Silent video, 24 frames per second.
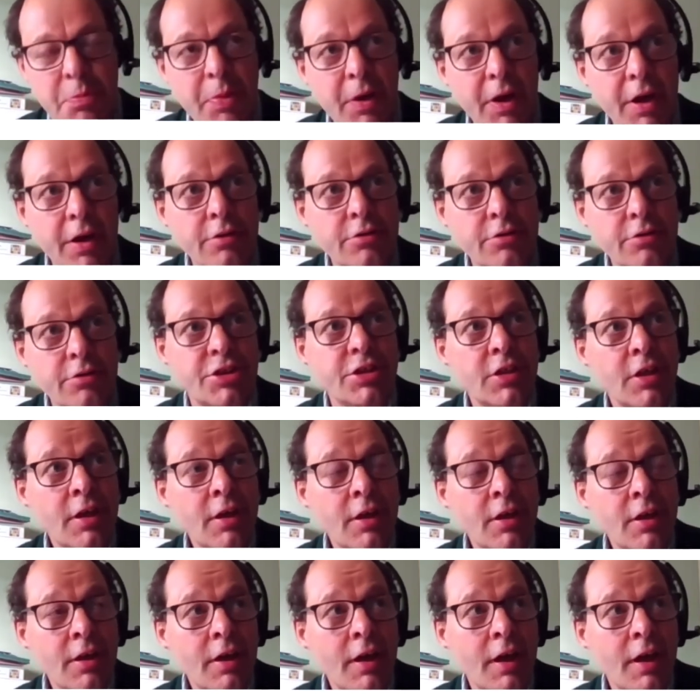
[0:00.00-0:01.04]

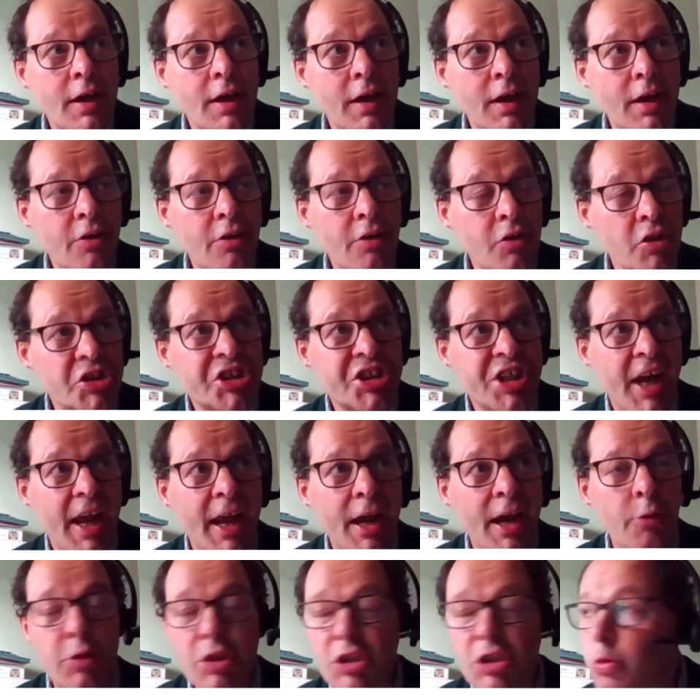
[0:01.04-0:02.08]
the
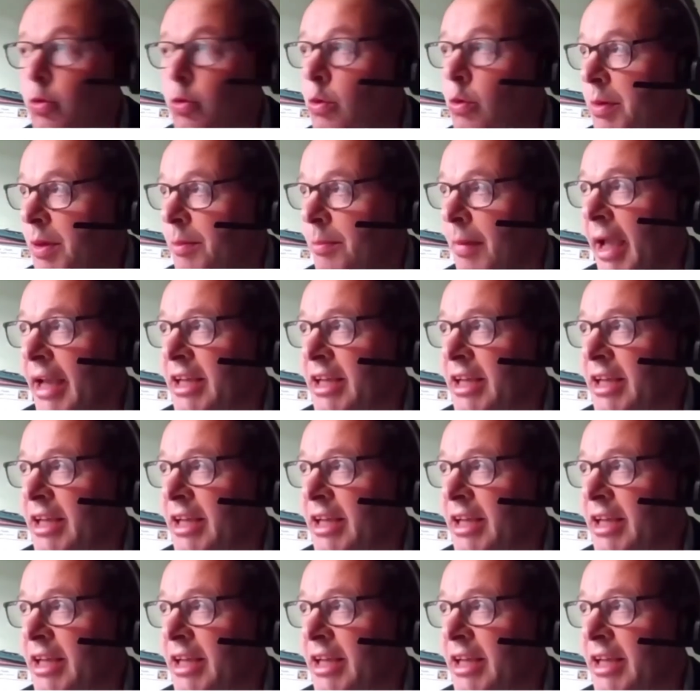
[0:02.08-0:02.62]
share which will be